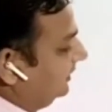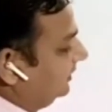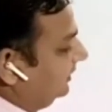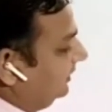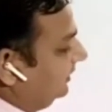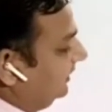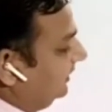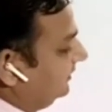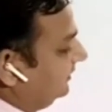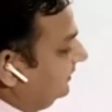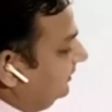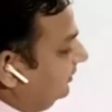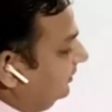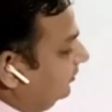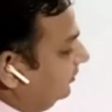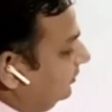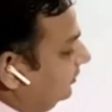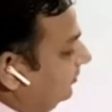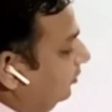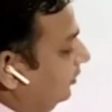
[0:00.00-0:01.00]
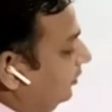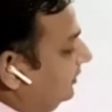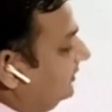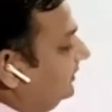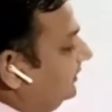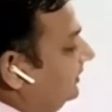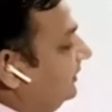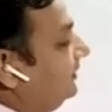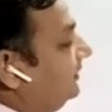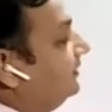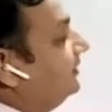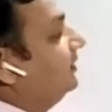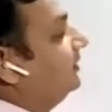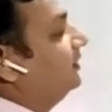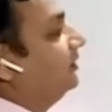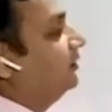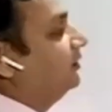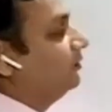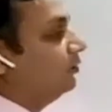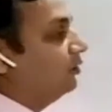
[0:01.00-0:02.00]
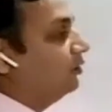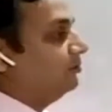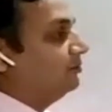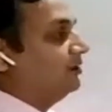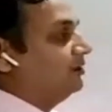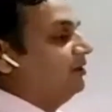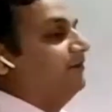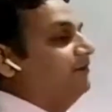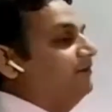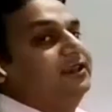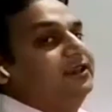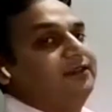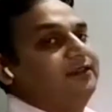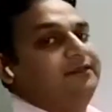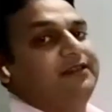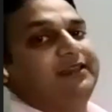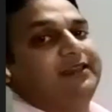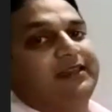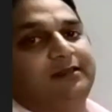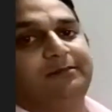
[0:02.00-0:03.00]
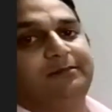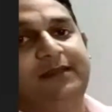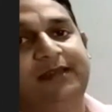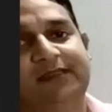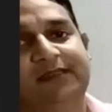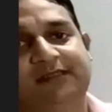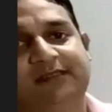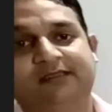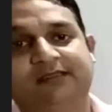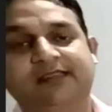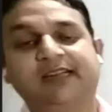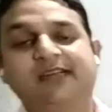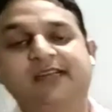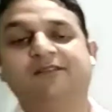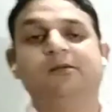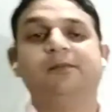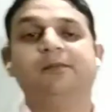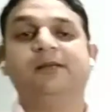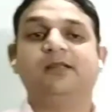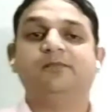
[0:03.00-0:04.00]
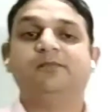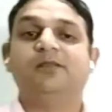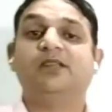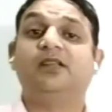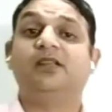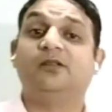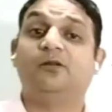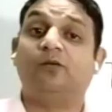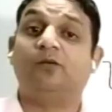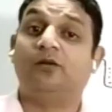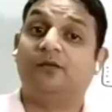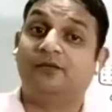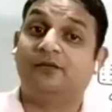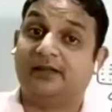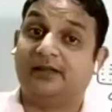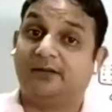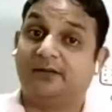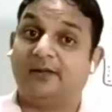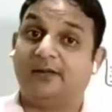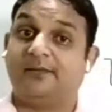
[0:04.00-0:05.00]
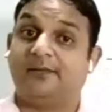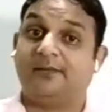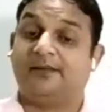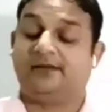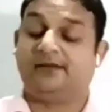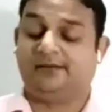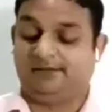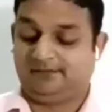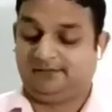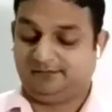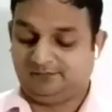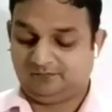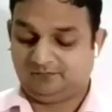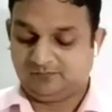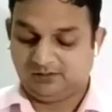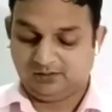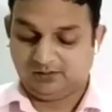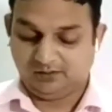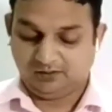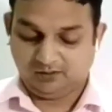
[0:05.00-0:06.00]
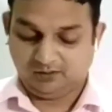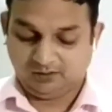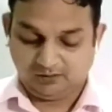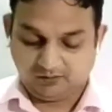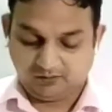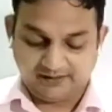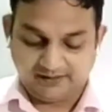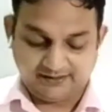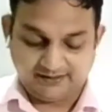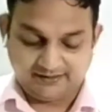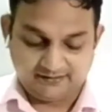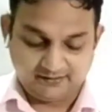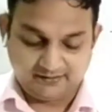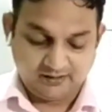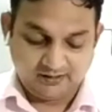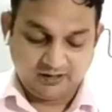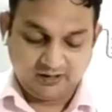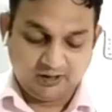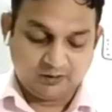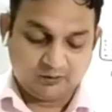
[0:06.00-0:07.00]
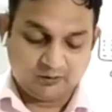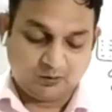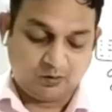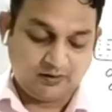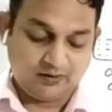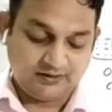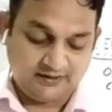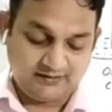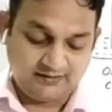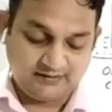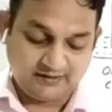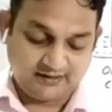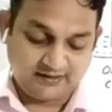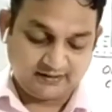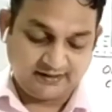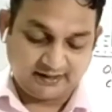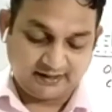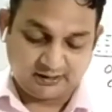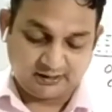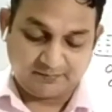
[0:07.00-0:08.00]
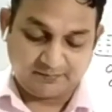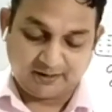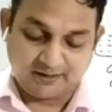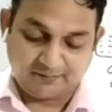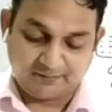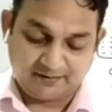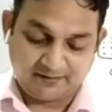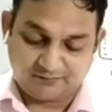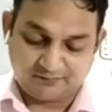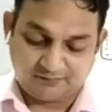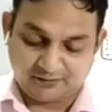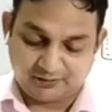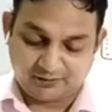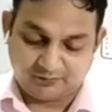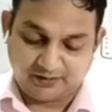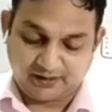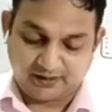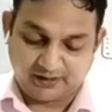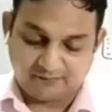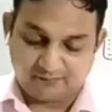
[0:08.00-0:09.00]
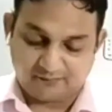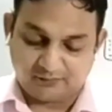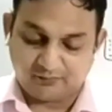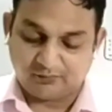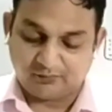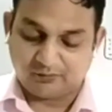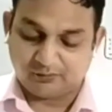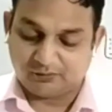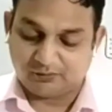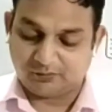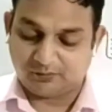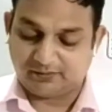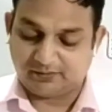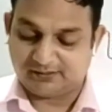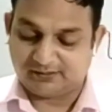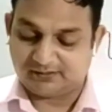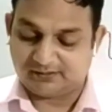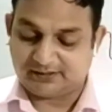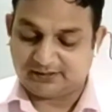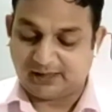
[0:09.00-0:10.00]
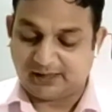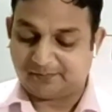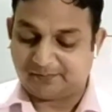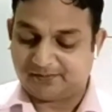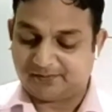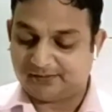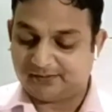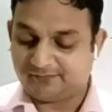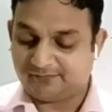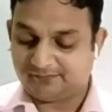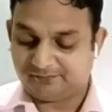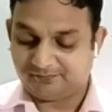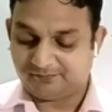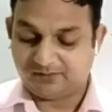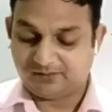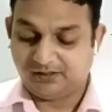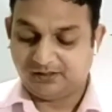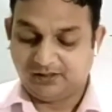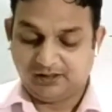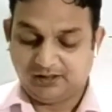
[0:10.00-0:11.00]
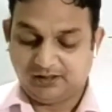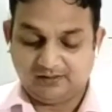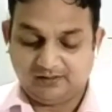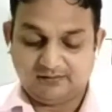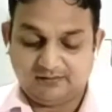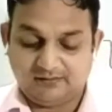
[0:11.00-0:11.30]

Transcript: Either you take the dead seed or the boiled seed, no observation will take place. That will become the control of the experiment. All right. All these are the experiments which you have to go through in this chapter.